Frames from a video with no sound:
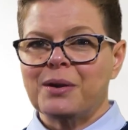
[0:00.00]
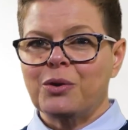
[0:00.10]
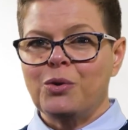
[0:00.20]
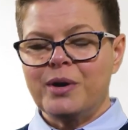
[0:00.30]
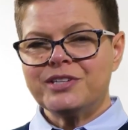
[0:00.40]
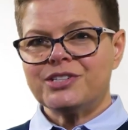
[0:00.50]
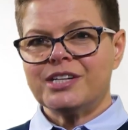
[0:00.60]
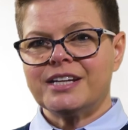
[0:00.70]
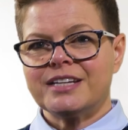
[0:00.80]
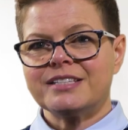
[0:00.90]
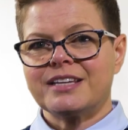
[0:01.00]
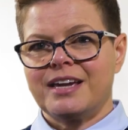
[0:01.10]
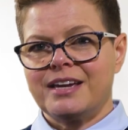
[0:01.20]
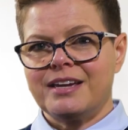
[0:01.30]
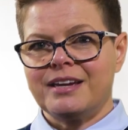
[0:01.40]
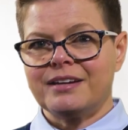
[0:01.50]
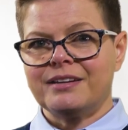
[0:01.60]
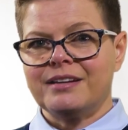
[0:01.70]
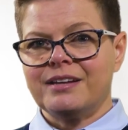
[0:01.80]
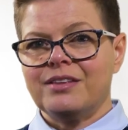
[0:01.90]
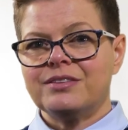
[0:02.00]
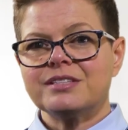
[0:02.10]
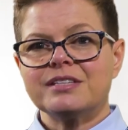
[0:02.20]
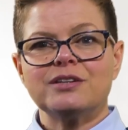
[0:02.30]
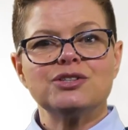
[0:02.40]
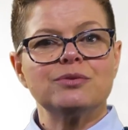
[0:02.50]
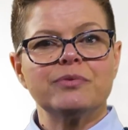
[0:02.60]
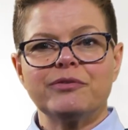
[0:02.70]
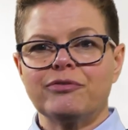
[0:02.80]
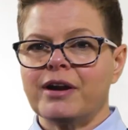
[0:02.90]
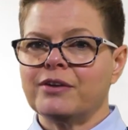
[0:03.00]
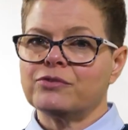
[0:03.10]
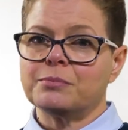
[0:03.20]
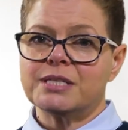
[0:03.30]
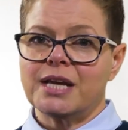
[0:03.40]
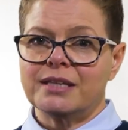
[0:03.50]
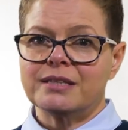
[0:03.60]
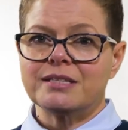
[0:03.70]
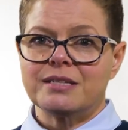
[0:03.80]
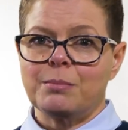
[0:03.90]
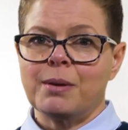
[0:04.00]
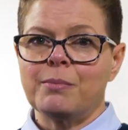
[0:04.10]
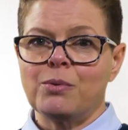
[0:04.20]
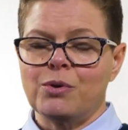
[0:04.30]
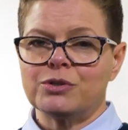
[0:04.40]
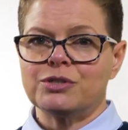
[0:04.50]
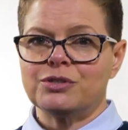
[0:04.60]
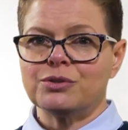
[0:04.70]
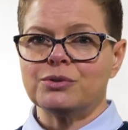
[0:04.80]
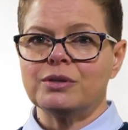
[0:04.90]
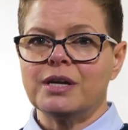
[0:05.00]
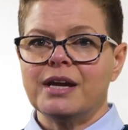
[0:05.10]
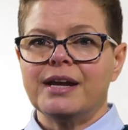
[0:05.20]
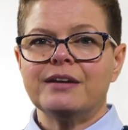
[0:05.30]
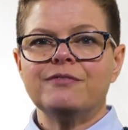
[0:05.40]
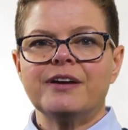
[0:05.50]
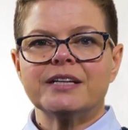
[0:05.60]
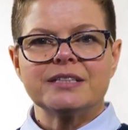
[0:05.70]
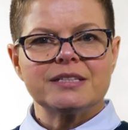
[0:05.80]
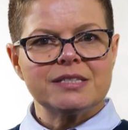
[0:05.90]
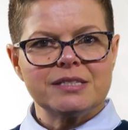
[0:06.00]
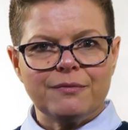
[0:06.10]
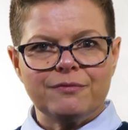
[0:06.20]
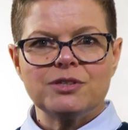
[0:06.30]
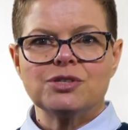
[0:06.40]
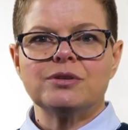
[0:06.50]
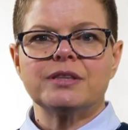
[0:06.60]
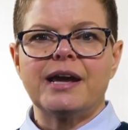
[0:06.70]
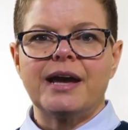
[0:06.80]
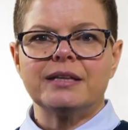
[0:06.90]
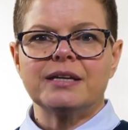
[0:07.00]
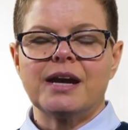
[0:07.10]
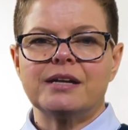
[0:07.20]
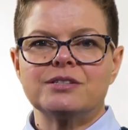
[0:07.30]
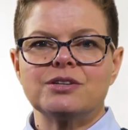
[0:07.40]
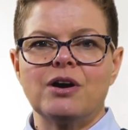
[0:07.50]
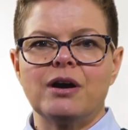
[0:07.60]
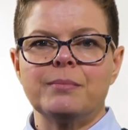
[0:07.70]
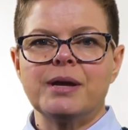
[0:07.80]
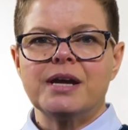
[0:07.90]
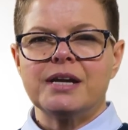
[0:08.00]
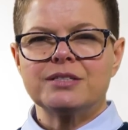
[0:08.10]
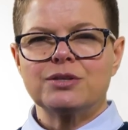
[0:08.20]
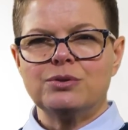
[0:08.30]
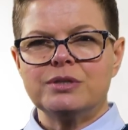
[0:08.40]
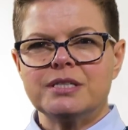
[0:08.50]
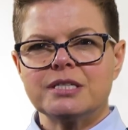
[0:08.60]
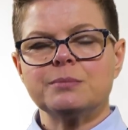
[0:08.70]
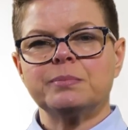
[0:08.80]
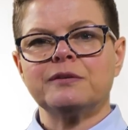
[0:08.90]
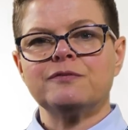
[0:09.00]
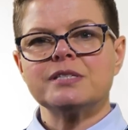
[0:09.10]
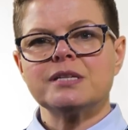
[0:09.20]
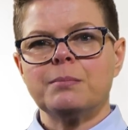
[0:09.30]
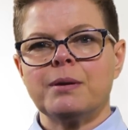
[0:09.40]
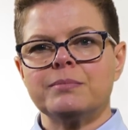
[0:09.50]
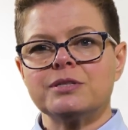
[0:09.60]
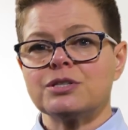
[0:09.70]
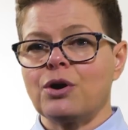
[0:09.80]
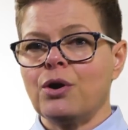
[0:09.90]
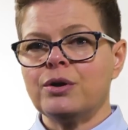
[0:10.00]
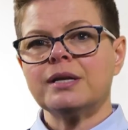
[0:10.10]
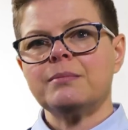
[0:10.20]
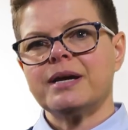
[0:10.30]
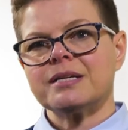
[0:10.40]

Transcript: questioning is key here. The SET should refrain from telling the SET member what to do. In fact, except for during their allocated time, it's good discipline for SET members to only make